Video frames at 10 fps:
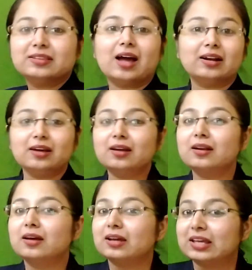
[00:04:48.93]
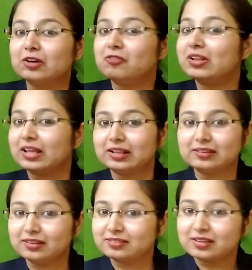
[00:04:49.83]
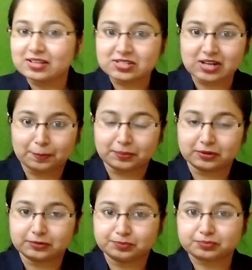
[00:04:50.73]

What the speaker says: that are given in this chapter.